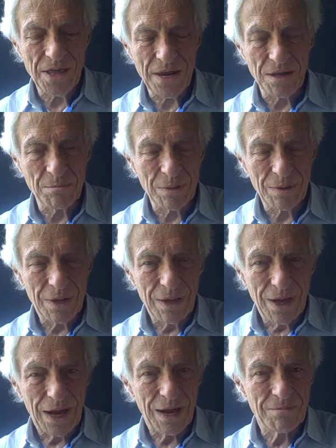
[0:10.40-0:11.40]
Denham.
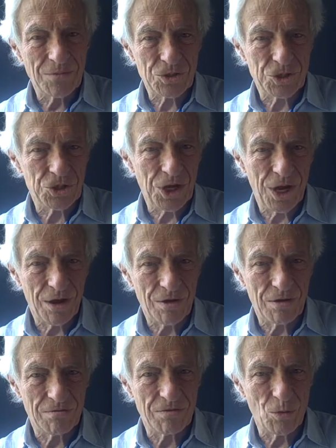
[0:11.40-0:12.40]
I'm the chair
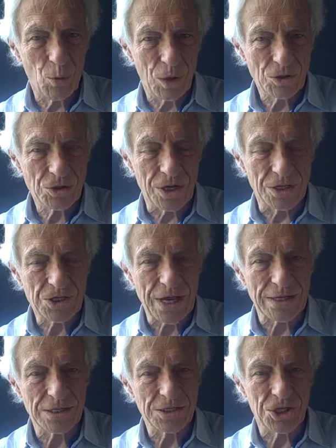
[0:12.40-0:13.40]
of the Water and
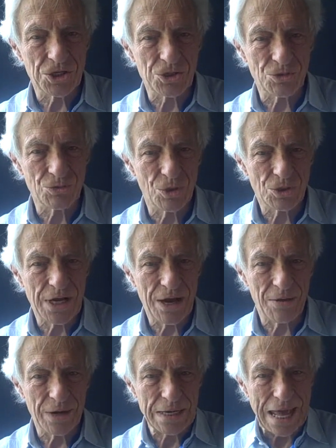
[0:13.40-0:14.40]
Sanitation
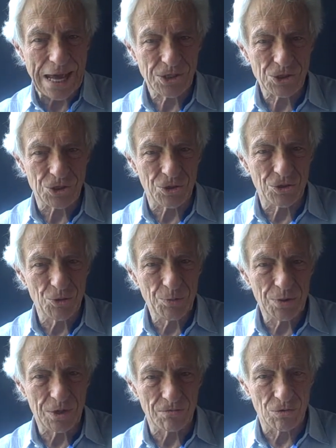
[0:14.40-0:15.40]
Rotarian Action Group
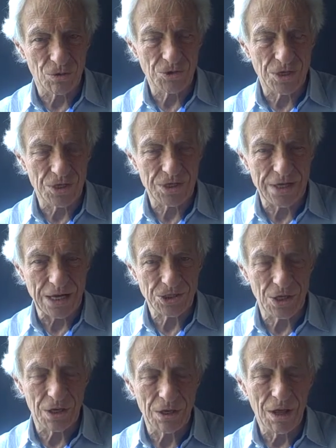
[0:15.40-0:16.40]
of Rotary
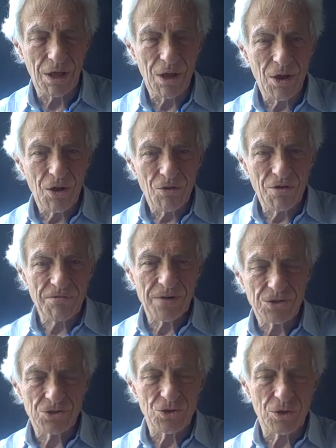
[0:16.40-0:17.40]
International,
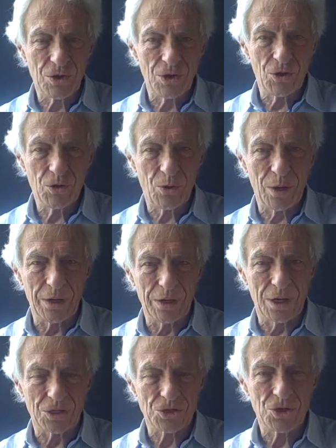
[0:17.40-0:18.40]
referred to colloquially
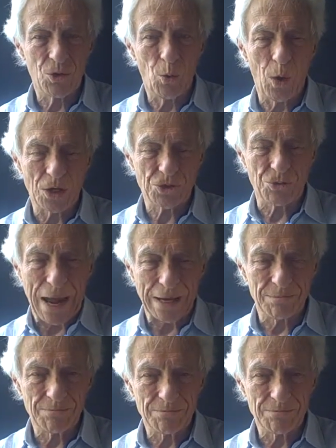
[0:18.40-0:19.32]
as WASRAG.